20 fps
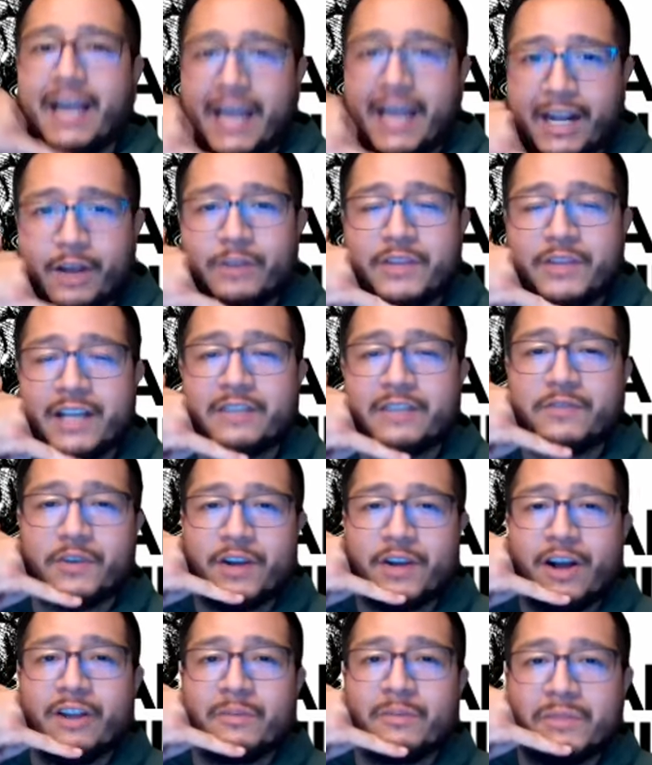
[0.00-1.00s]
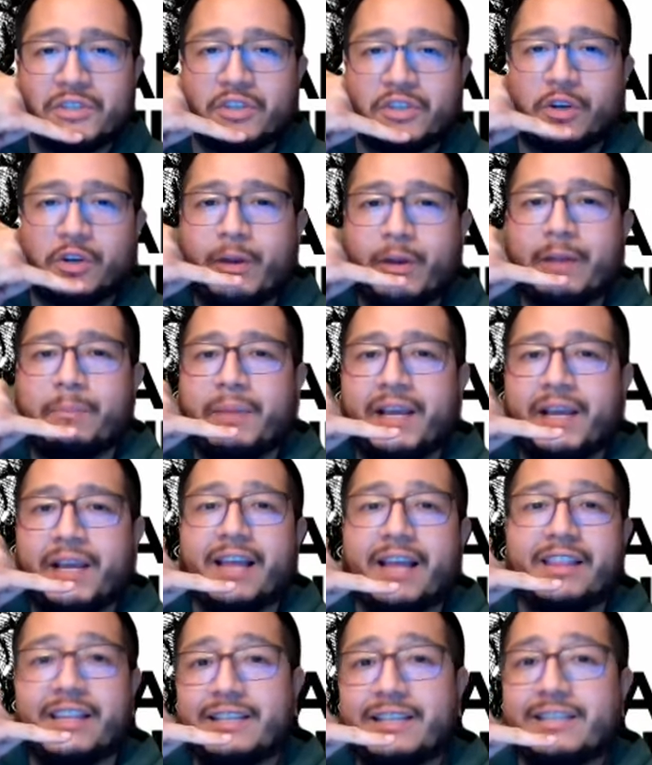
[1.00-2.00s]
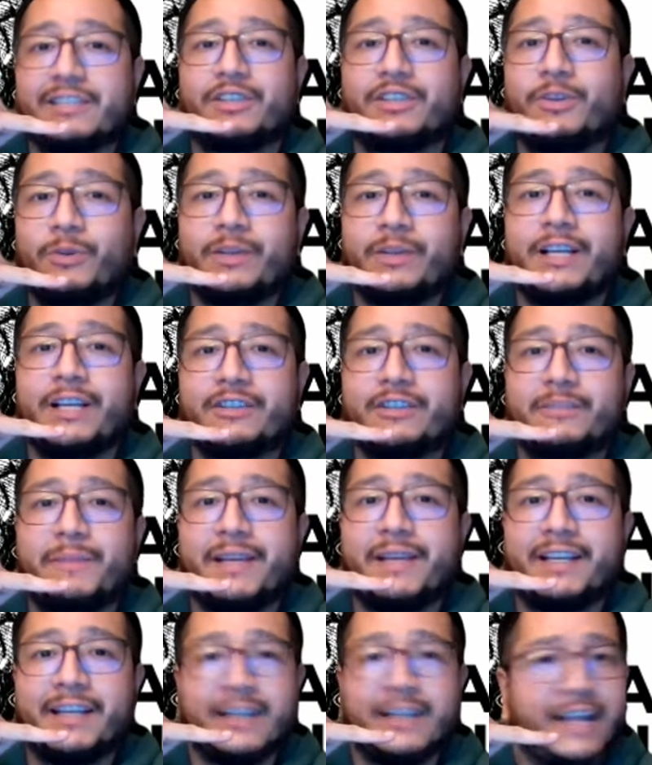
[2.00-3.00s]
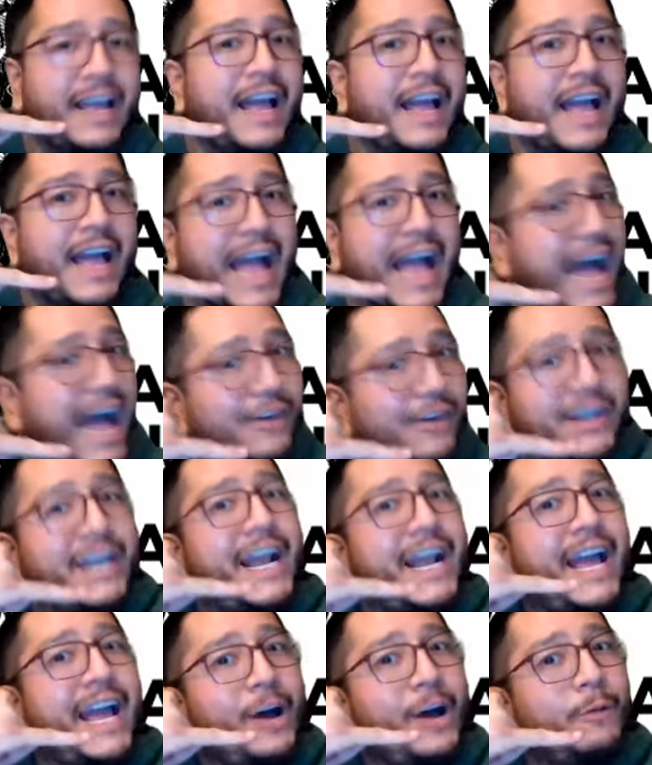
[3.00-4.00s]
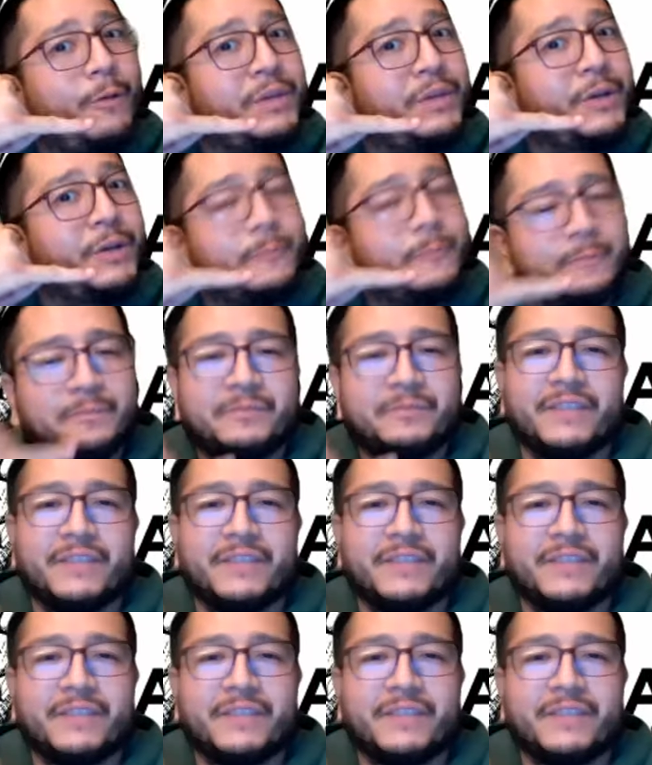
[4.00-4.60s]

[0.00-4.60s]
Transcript: Hello, thanks for calling Mr. Quick Pick. This is Julio speaking. How can I help you?